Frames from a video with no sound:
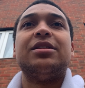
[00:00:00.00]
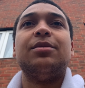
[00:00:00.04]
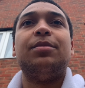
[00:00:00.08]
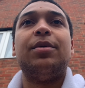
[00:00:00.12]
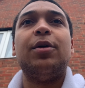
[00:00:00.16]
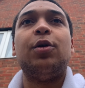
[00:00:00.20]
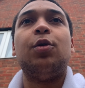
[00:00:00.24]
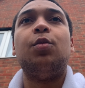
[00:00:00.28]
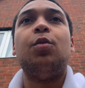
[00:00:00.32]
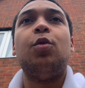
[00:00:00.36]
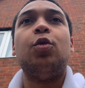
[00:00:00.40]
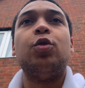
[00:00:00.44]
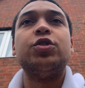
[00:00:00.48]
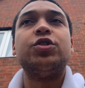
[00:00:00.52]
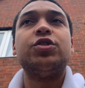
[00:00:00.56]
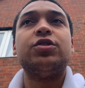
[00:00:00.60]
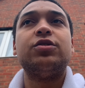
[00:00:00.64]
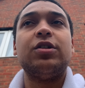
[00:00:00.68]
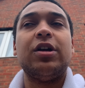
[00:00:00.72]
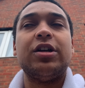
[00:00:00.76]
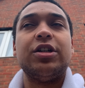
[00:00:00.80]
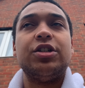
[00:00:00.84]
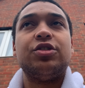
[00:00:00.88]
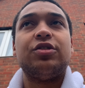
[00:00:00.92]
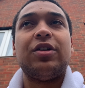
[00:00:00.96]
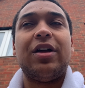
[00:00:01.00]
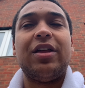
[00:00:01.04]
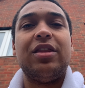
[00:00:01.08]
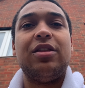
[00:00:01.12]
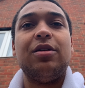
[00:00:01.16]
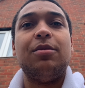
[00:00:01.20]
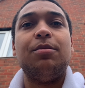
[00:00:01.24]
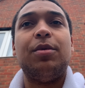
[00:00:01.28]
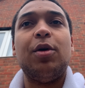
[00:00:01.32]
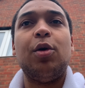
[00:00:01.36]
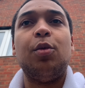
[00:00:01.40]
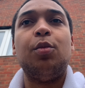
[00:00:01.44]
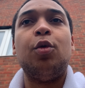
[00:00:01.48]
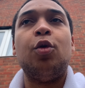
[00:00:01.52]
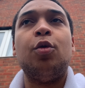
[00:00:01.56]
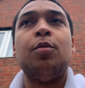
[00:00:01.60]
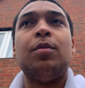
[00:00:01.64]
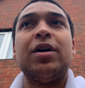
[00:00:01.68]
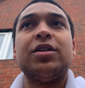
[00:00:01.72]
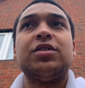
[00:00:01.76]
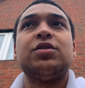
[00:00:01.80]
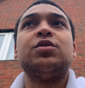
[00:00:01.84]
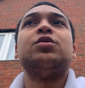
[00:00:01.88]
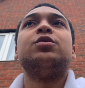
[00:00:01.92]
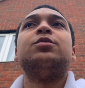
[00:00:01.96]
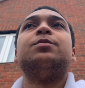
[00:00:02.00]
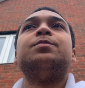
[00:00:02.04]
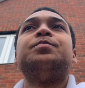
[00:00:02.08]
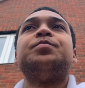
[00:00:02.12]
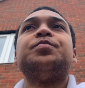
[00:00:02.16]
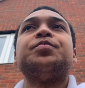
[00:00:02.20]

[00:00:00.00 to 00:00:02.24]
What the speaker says: build more strength and build more muscle